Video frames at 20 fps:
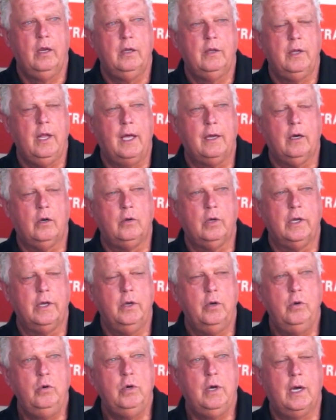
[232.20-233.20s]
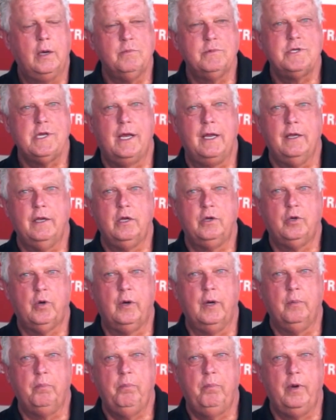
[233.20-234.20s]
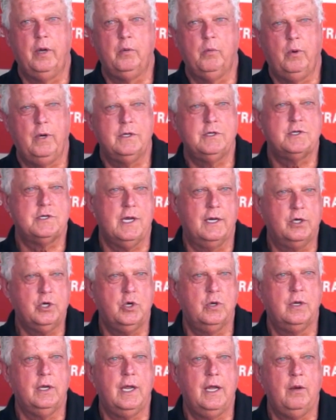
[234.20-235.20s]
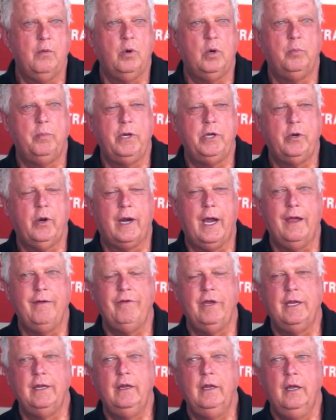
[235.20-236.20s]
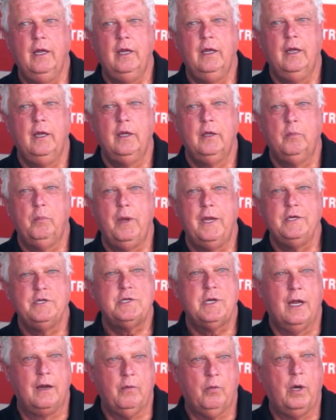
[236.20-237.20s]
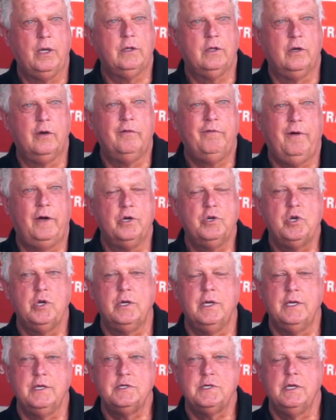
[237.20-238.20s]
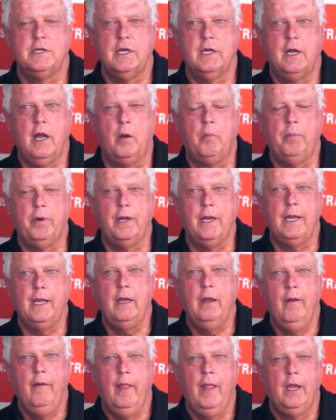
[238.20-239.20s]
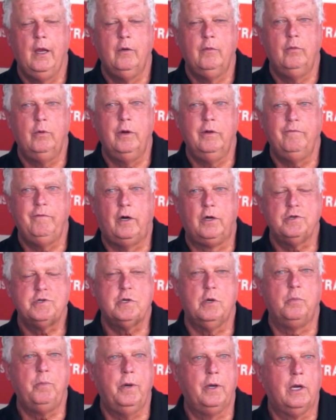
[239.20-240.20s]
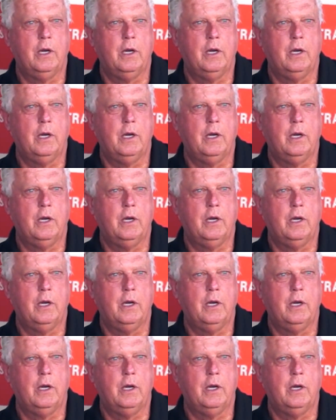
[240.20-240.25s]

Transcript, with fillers: not only who comes on the trip, but what section they will be driving, based on what their function is in the company. We've also put